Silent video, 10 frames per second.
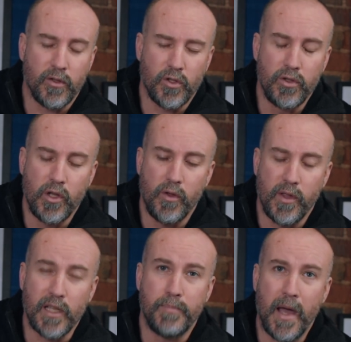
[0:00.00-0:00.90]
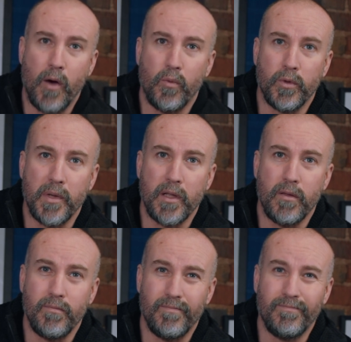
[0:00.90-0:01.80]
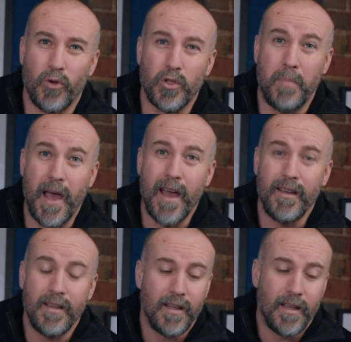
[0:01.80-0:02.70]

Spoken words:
I just knew that this belt would be much better.